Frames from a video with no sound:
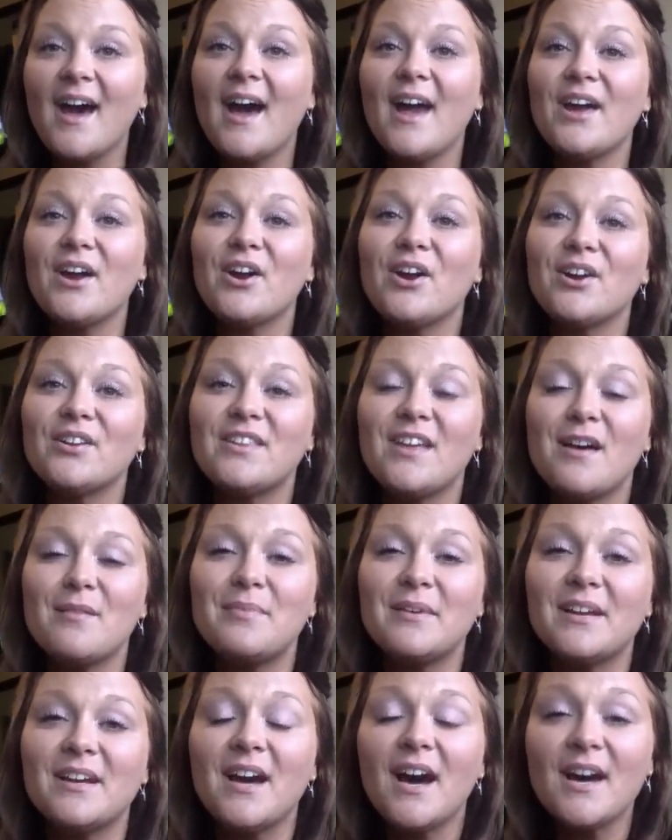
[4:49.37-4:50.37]
I heard that
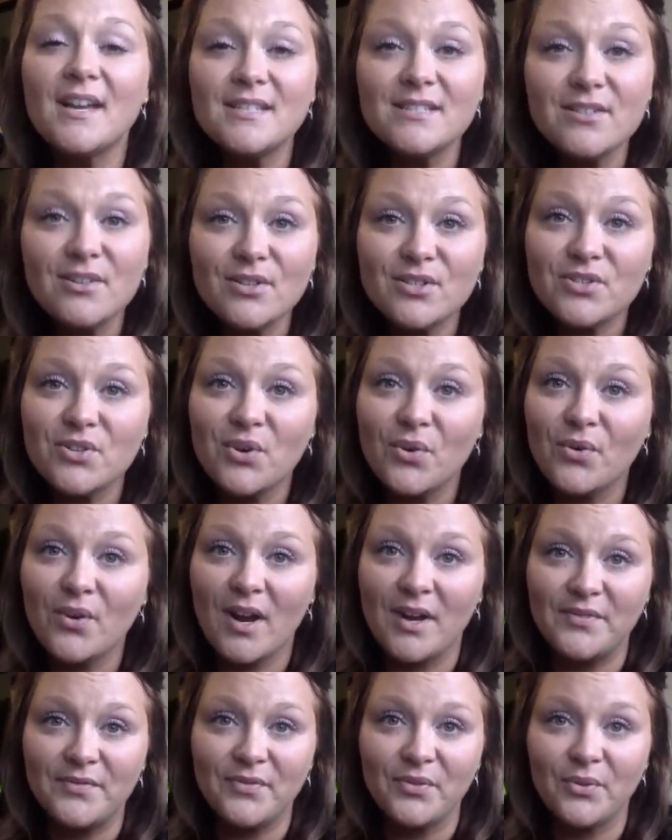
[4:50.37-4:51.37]
because they're so
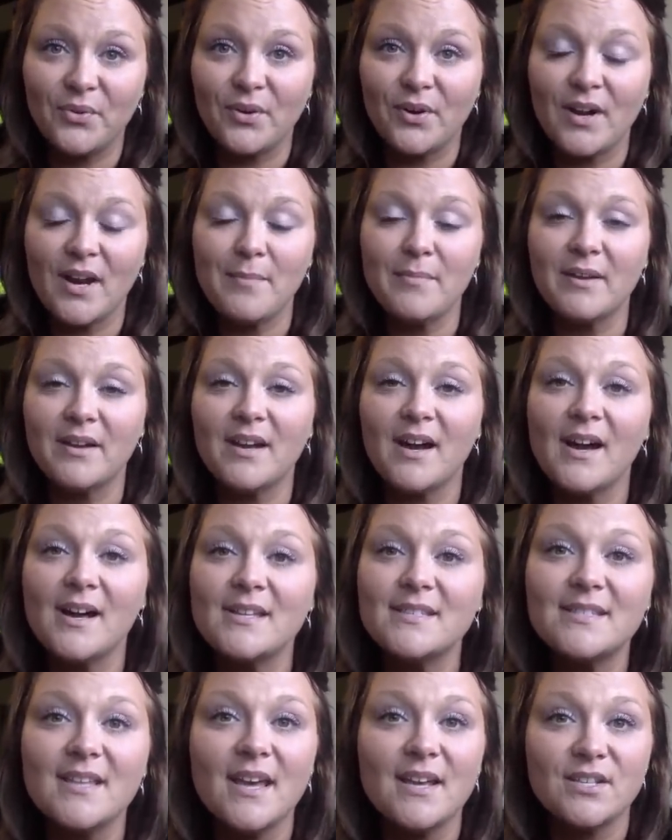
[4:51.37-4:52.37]
ground floor and because
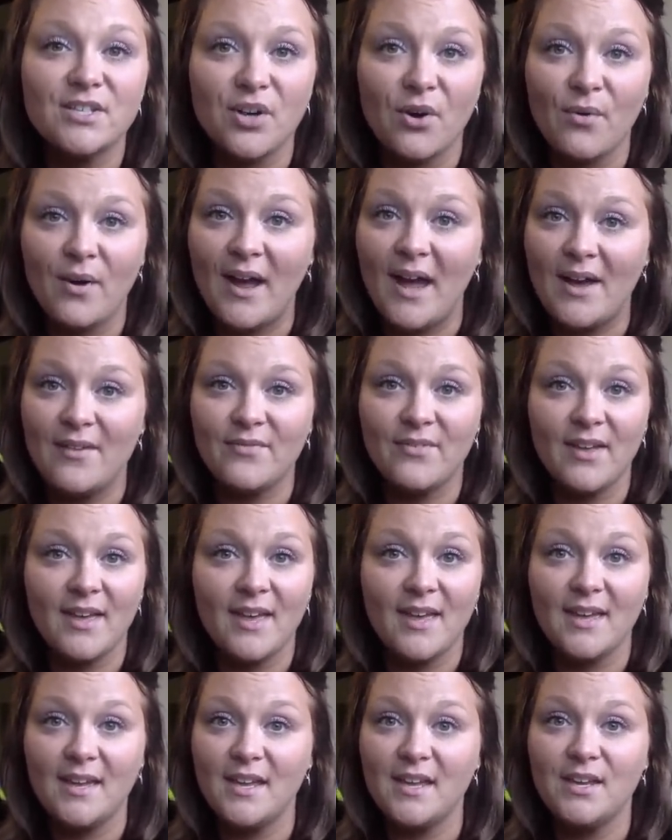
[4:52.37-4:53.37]
they don't have,
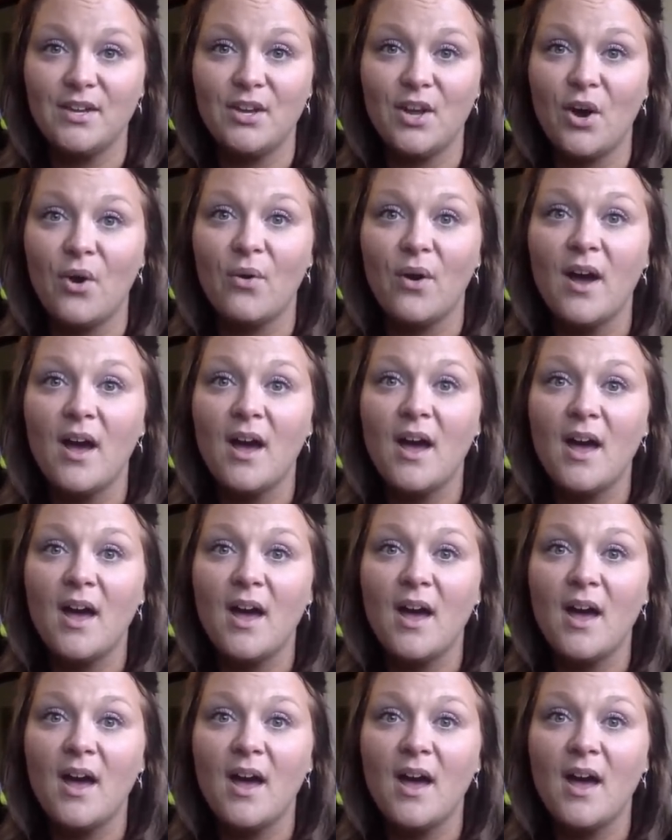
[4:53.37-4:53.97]
you know,